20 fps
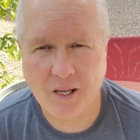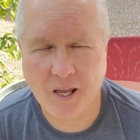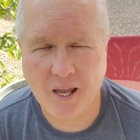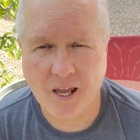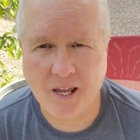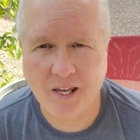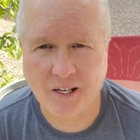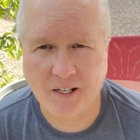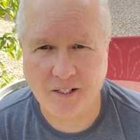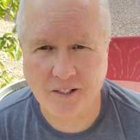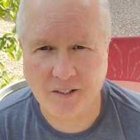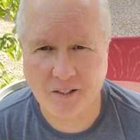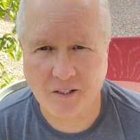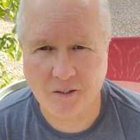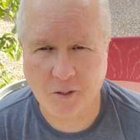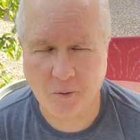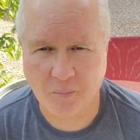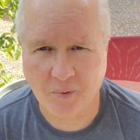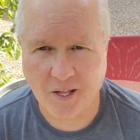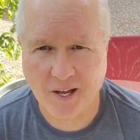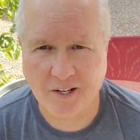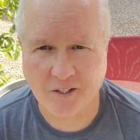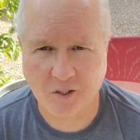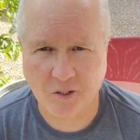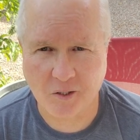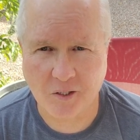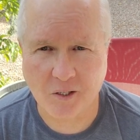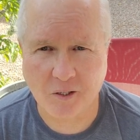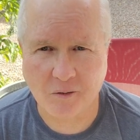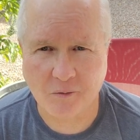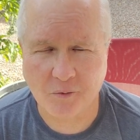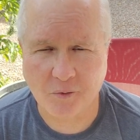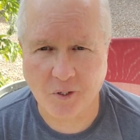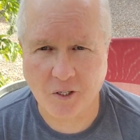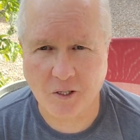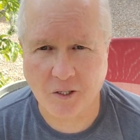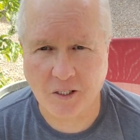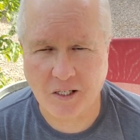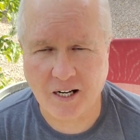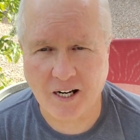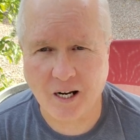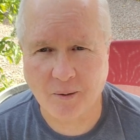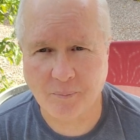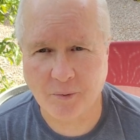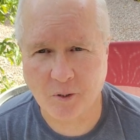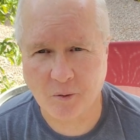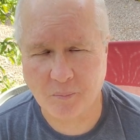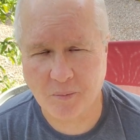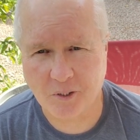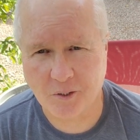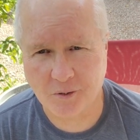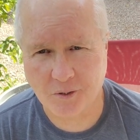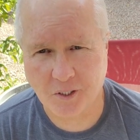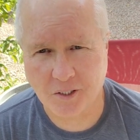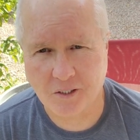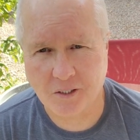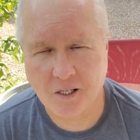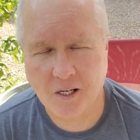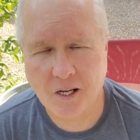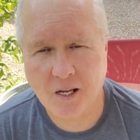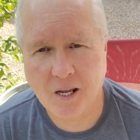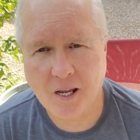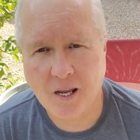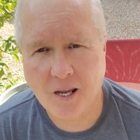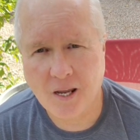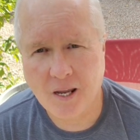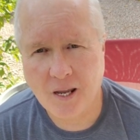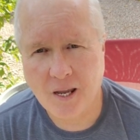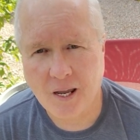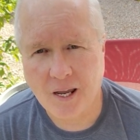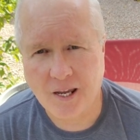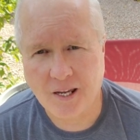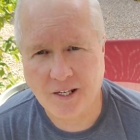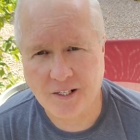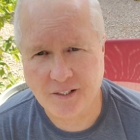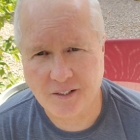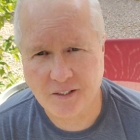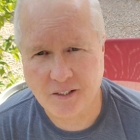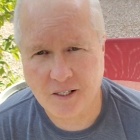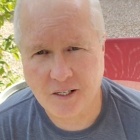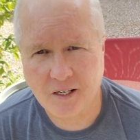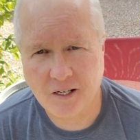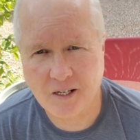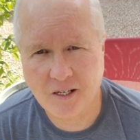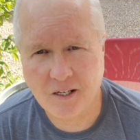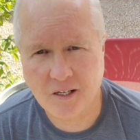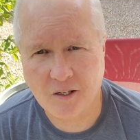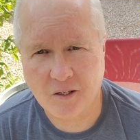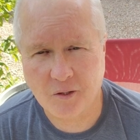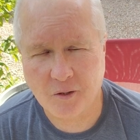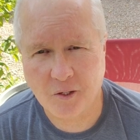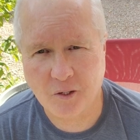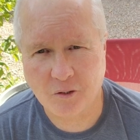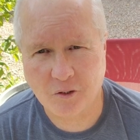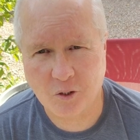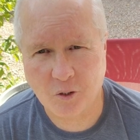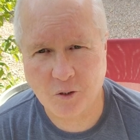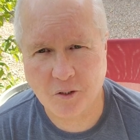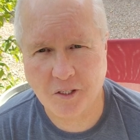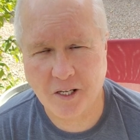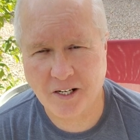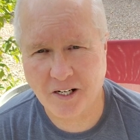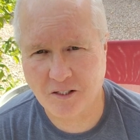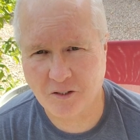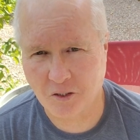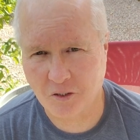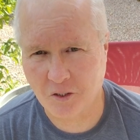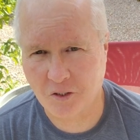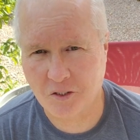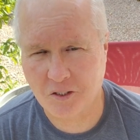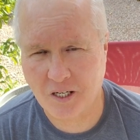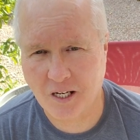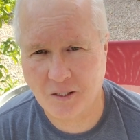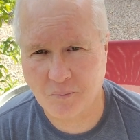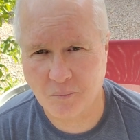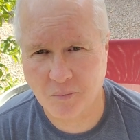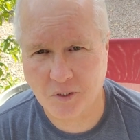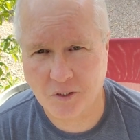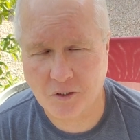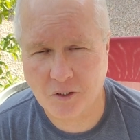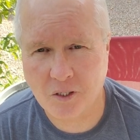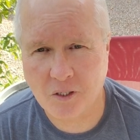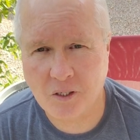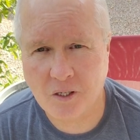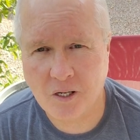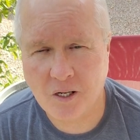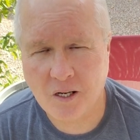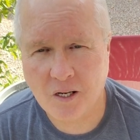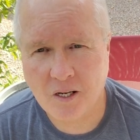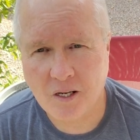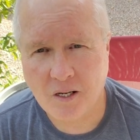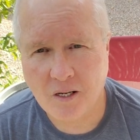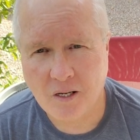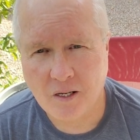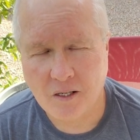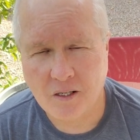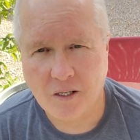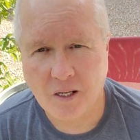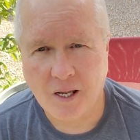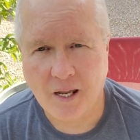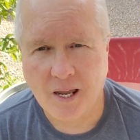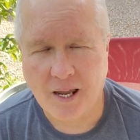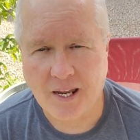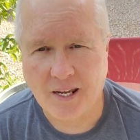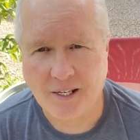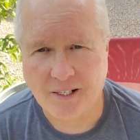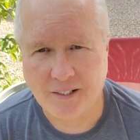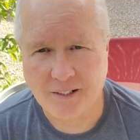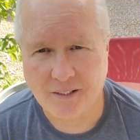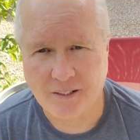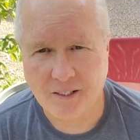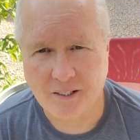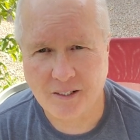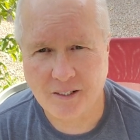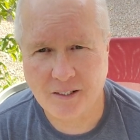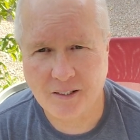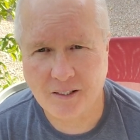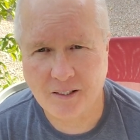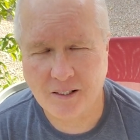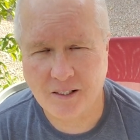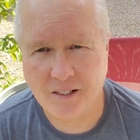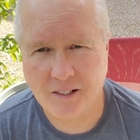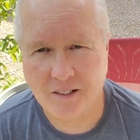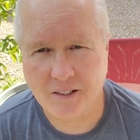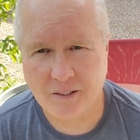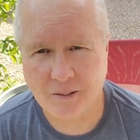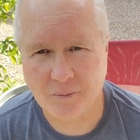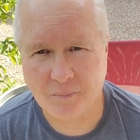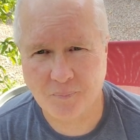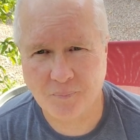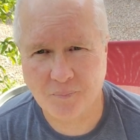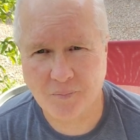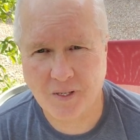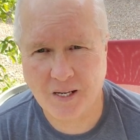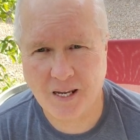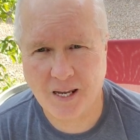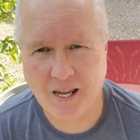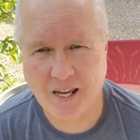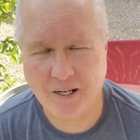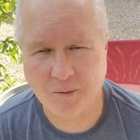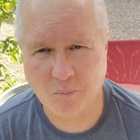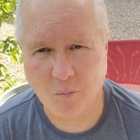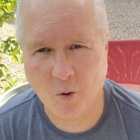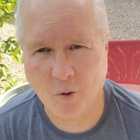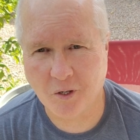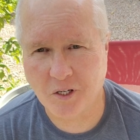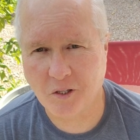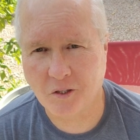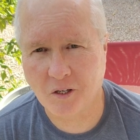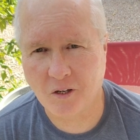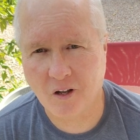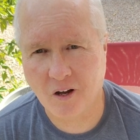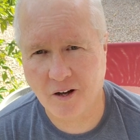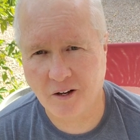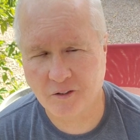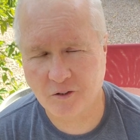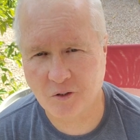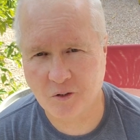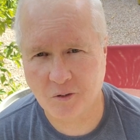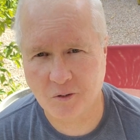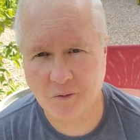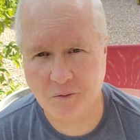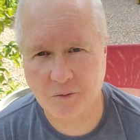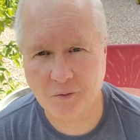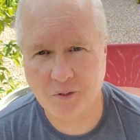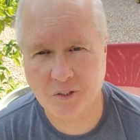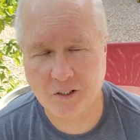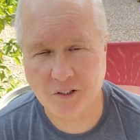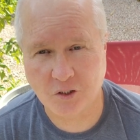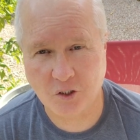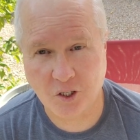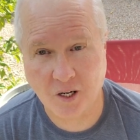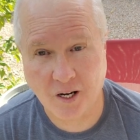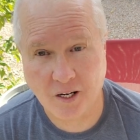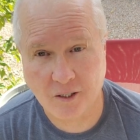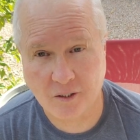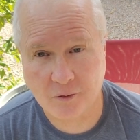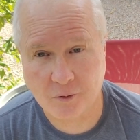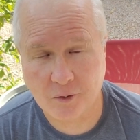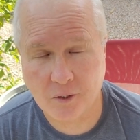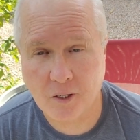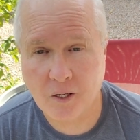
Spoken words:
and the plaza there in front of the Capitol building. And they're doing that as a statement and, uh, and mourning the loss of a child.